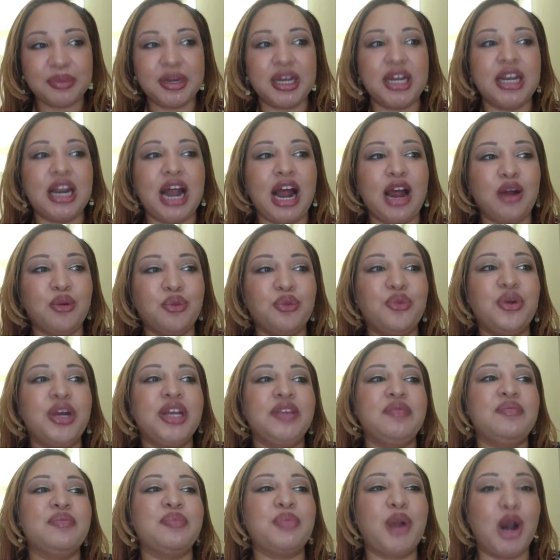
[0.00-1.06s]
but I
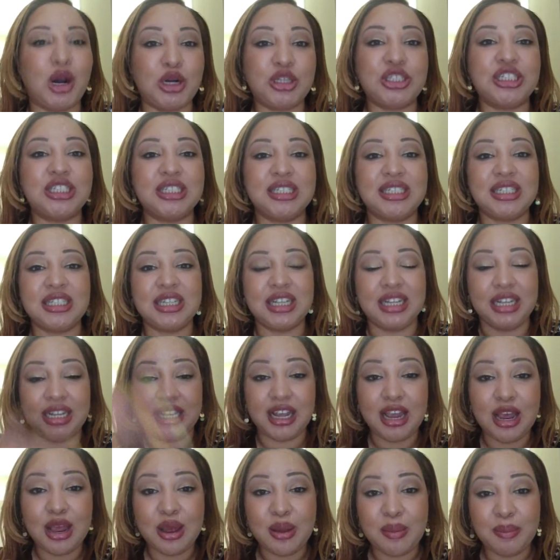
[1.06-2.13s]
wouldn't purchase
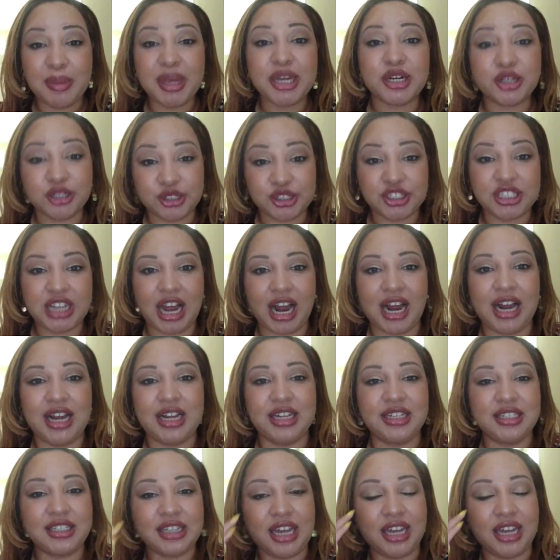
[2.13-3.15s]
the bigger size.